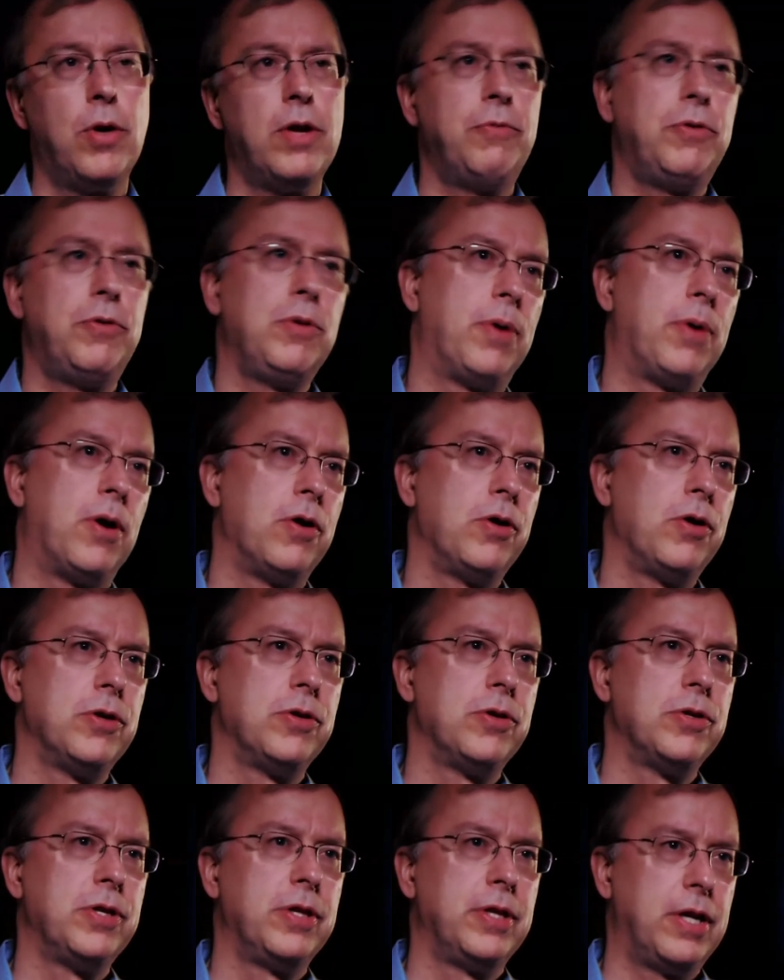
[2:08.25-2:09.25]
a few
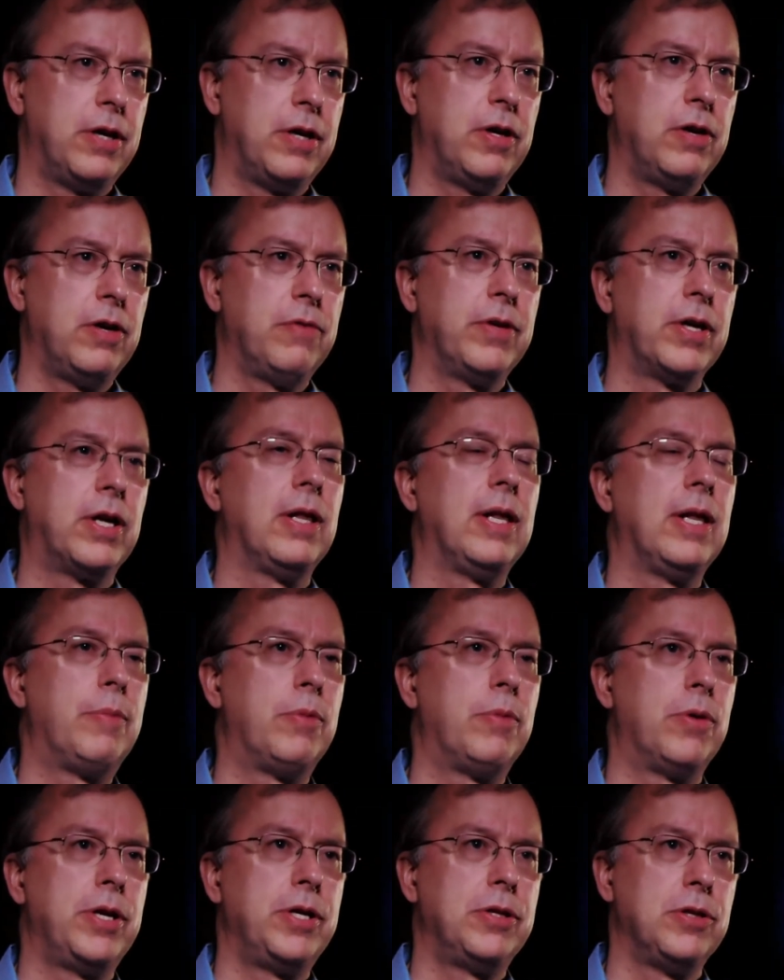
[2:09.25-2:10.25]
partners in the area of the
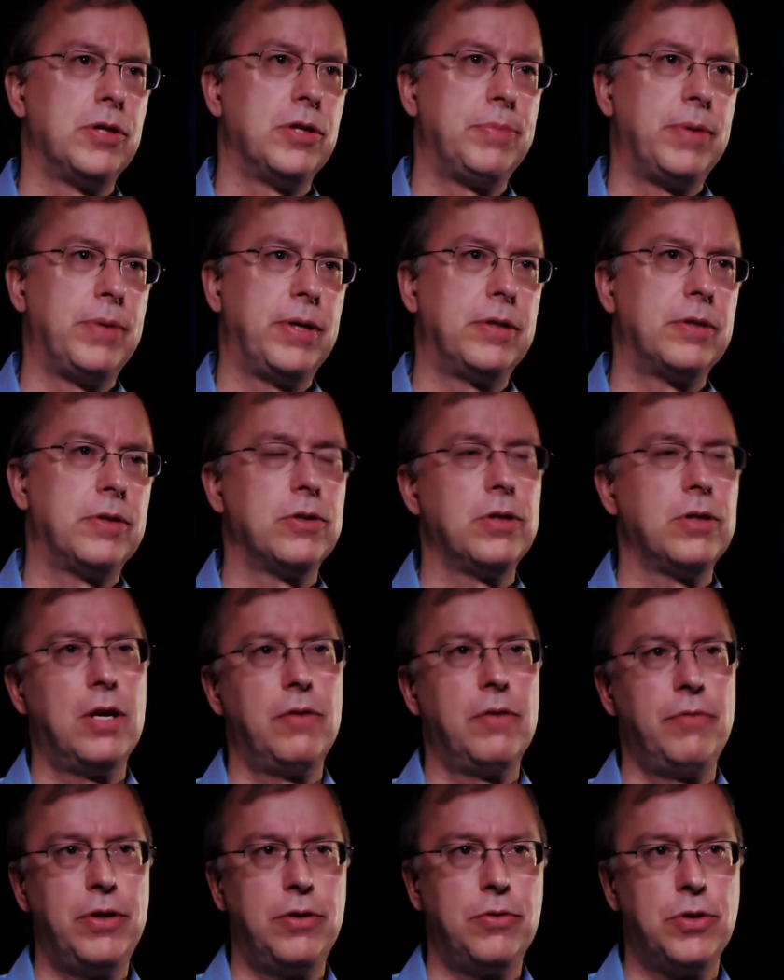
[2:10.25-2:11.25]
collaboration space. There's a lot
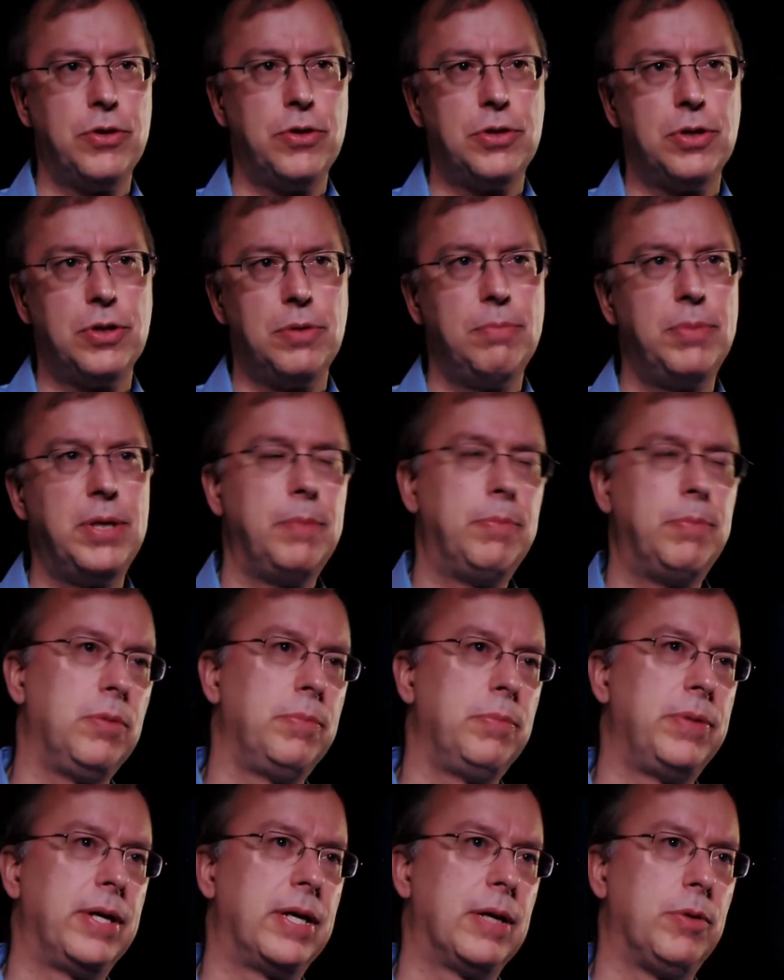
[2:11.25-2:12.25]
of interest in people
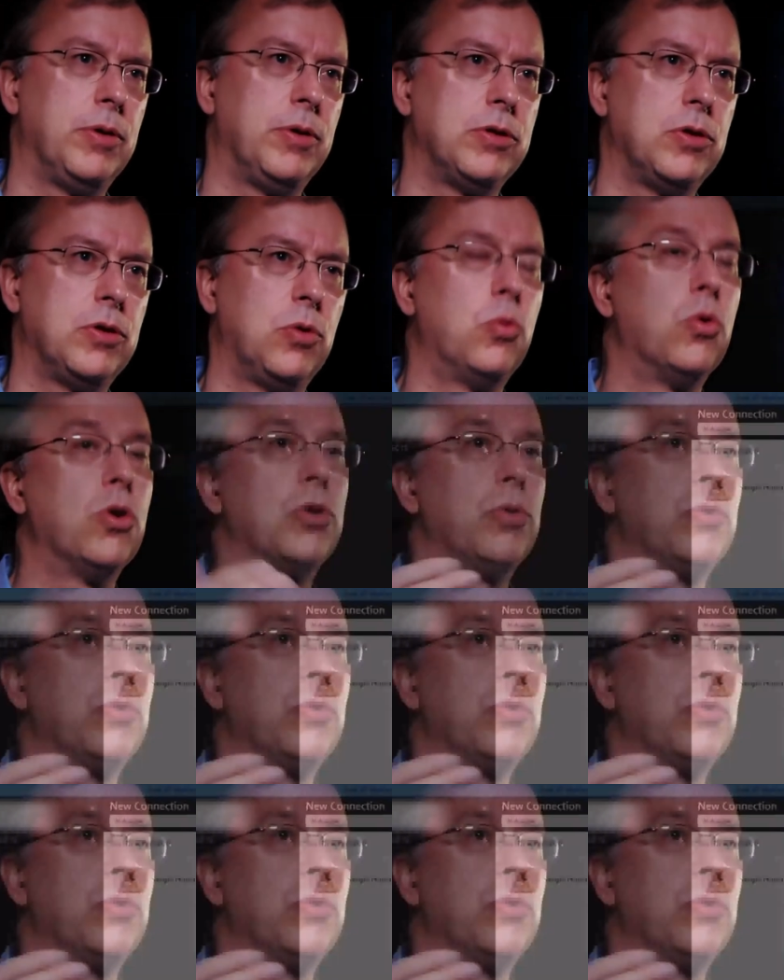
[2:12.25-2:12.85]
being able to work